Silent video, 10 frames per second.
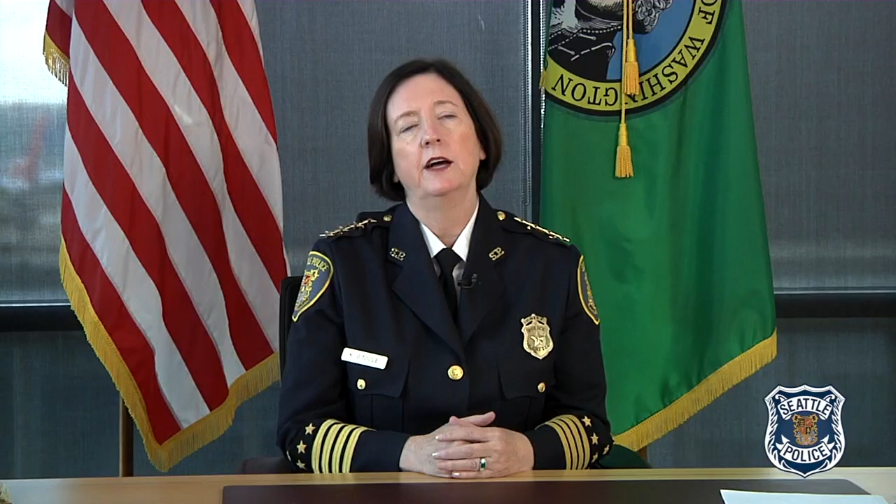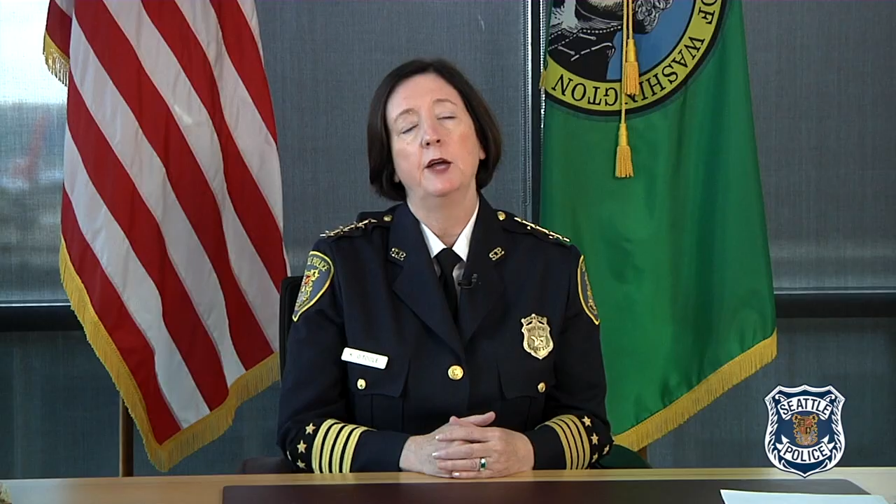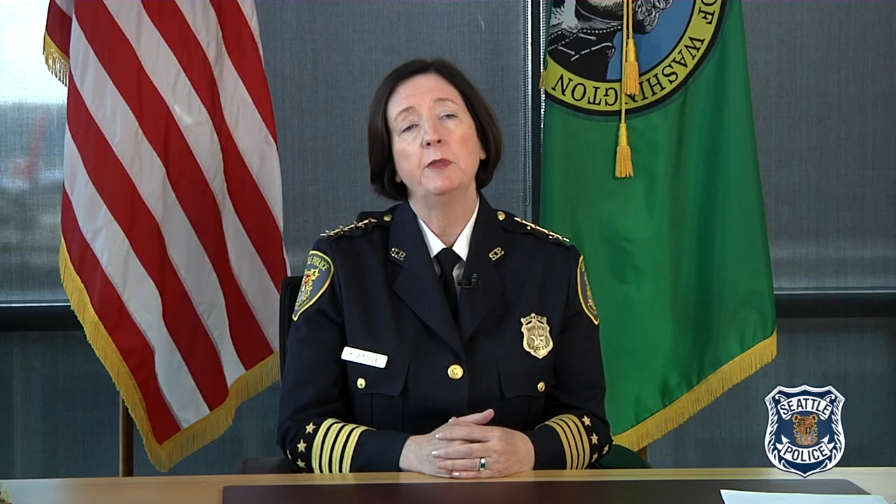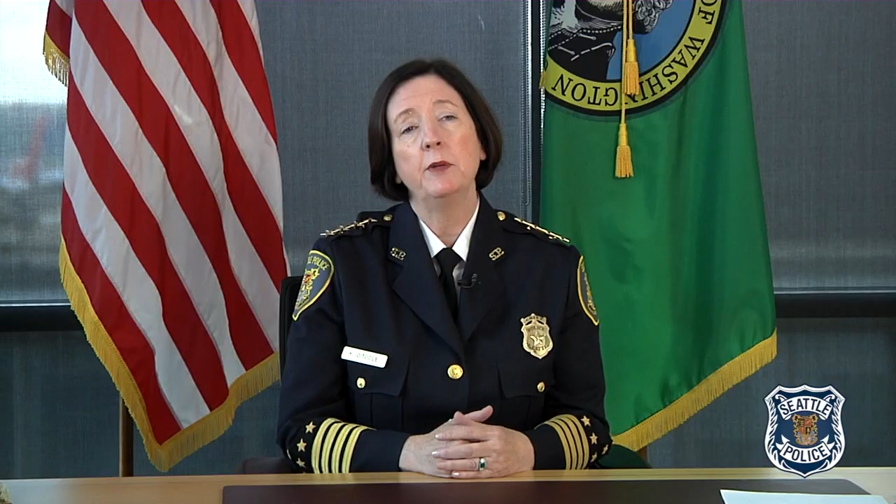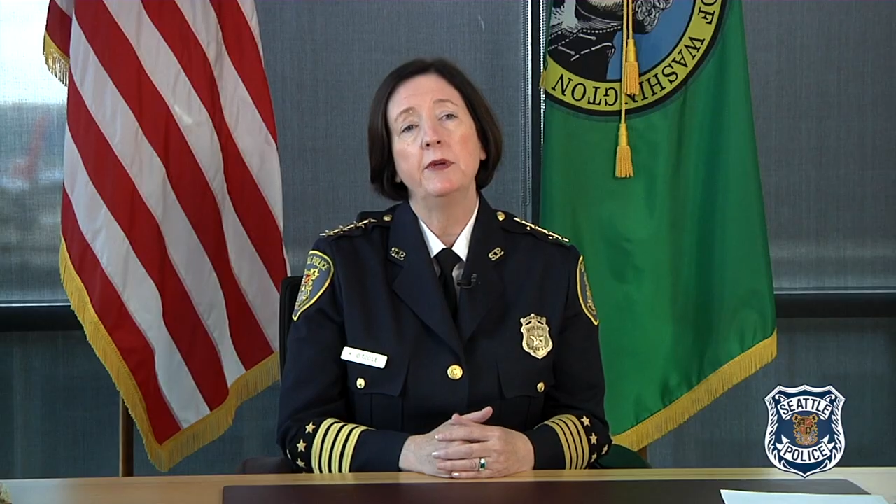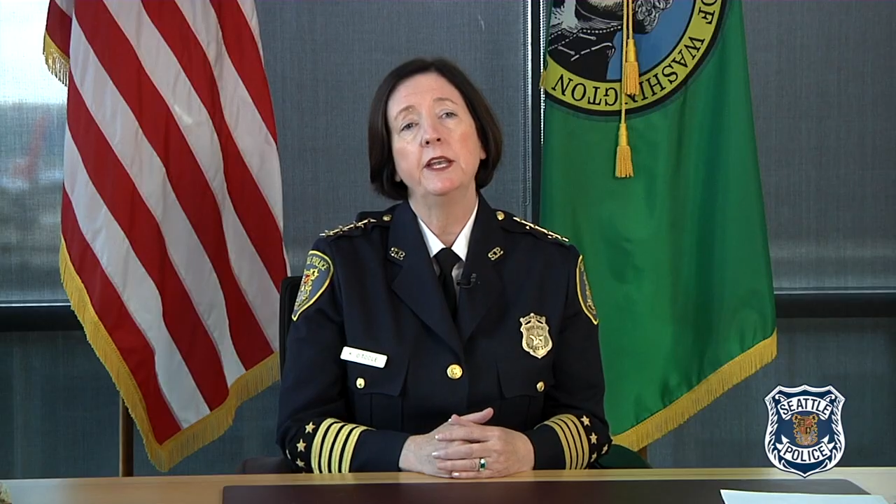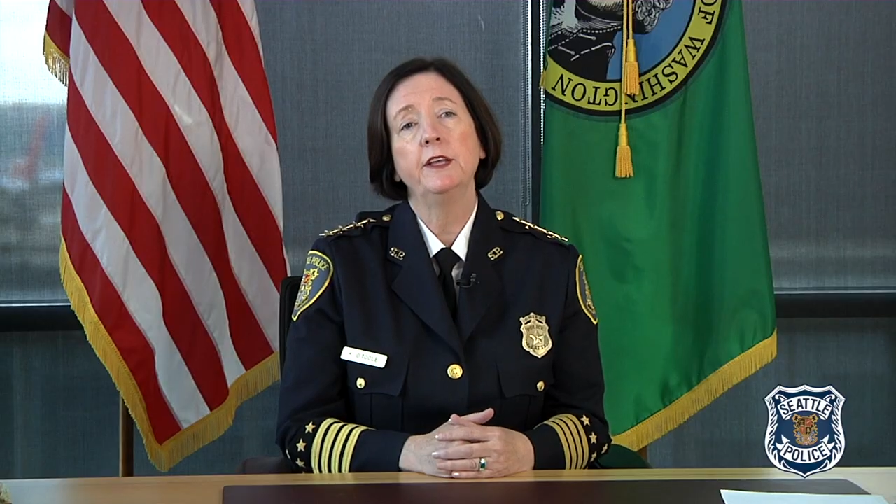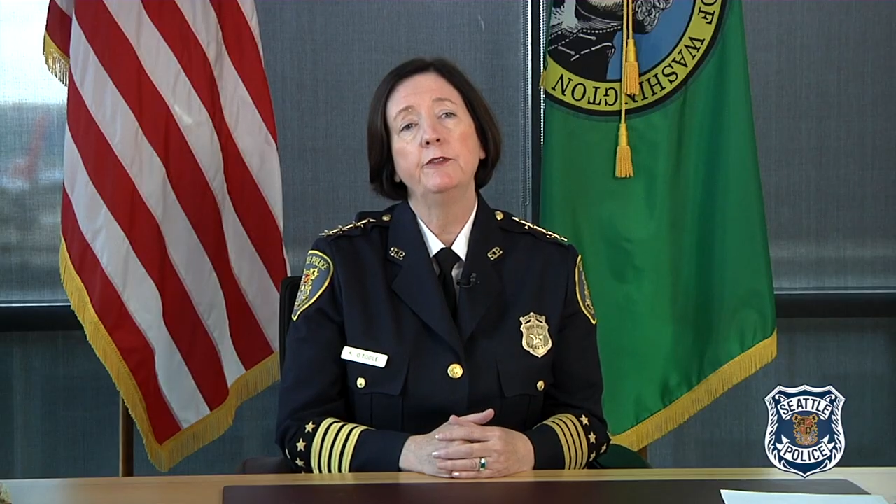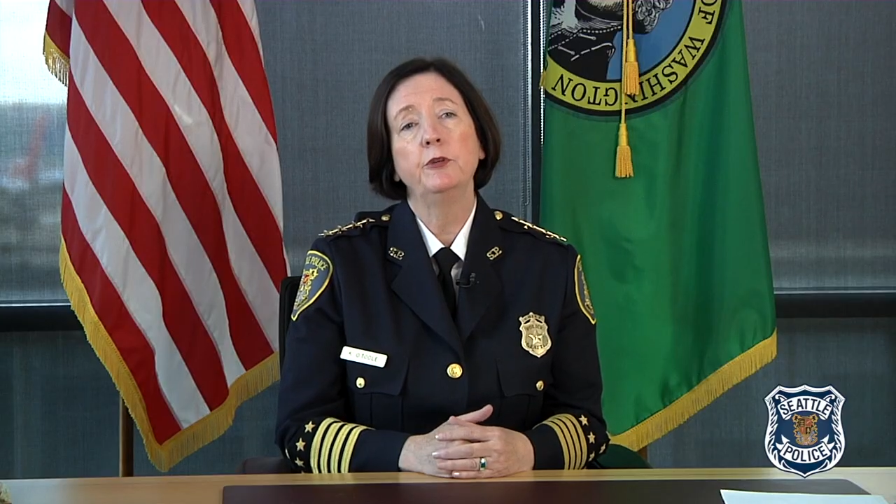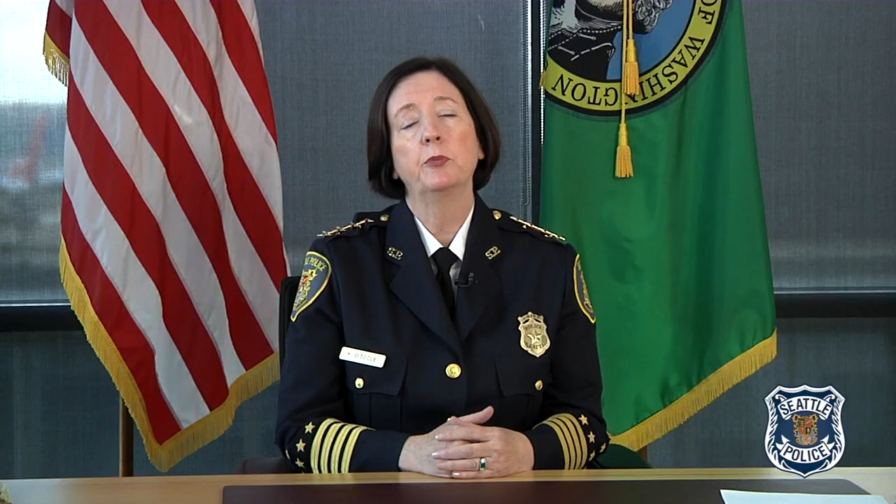I met
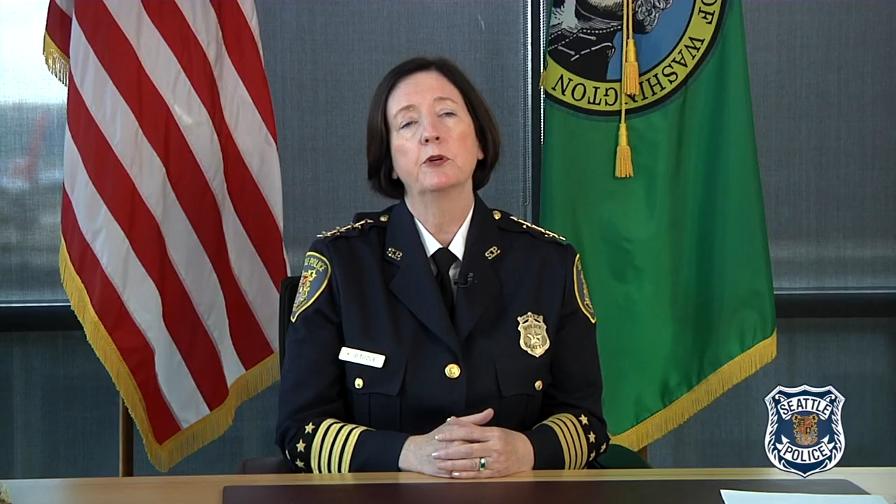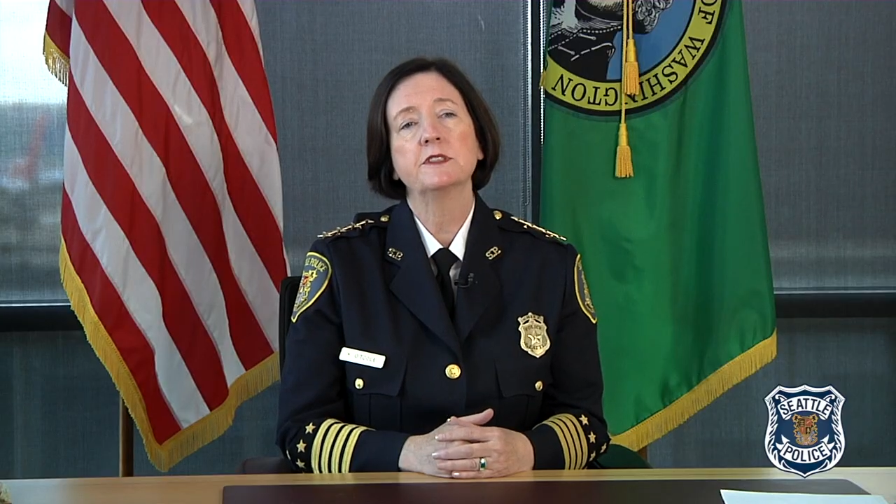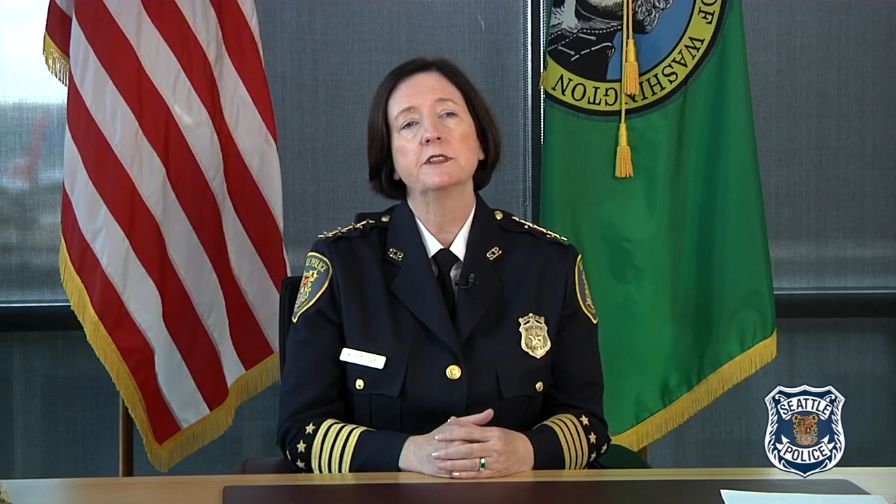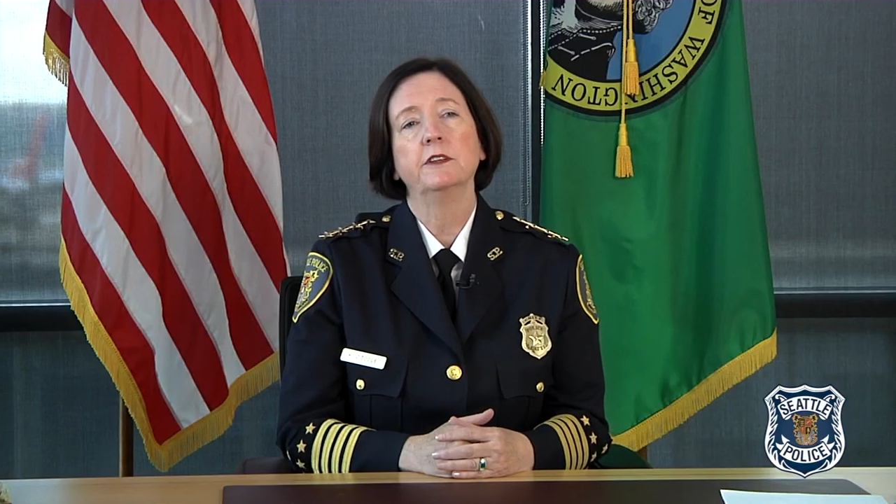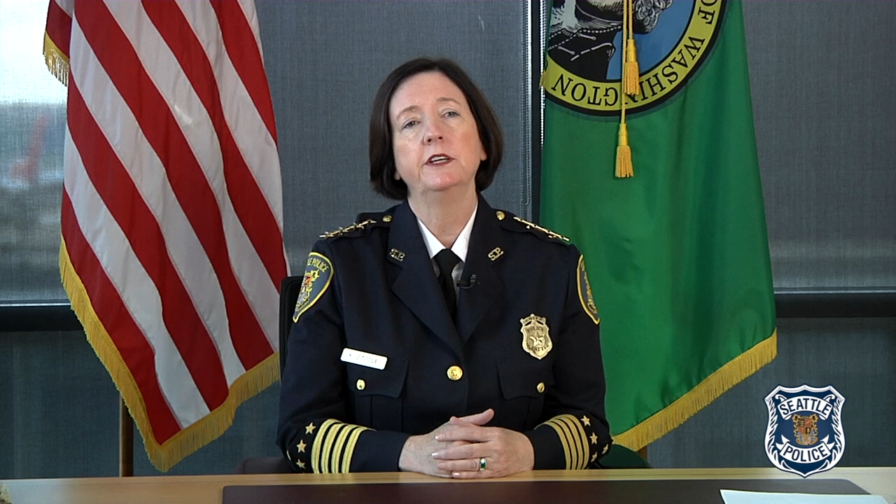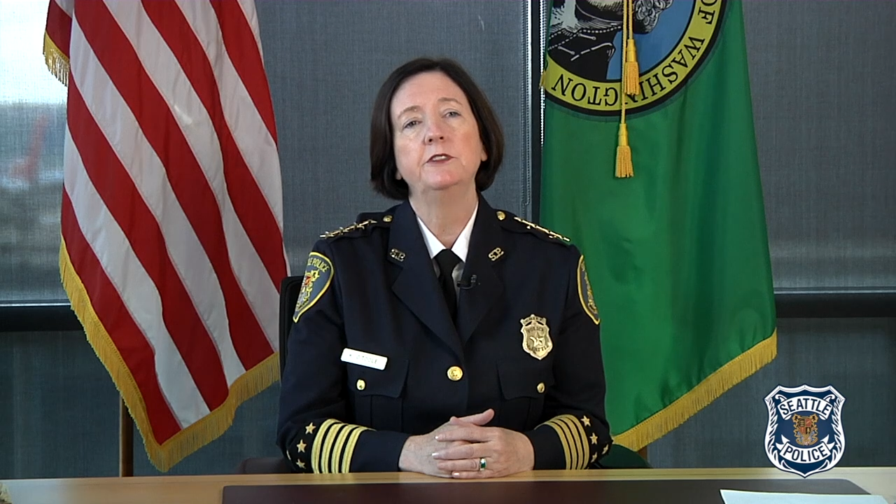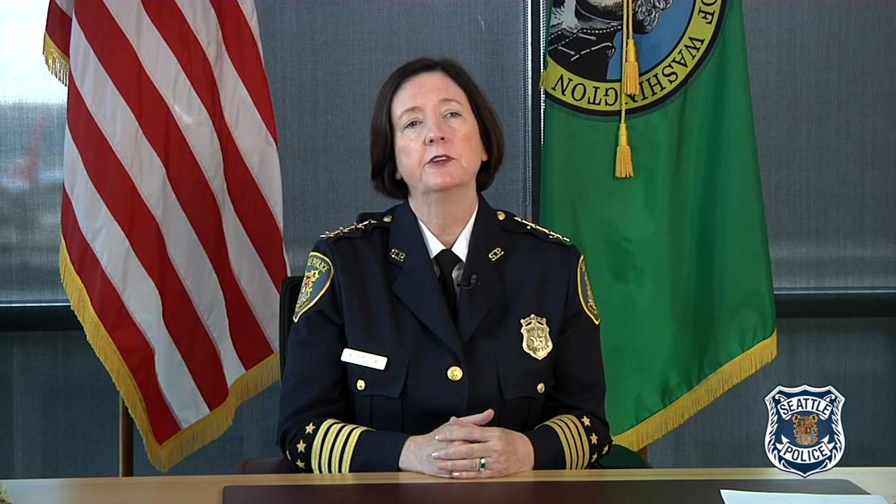many of you personally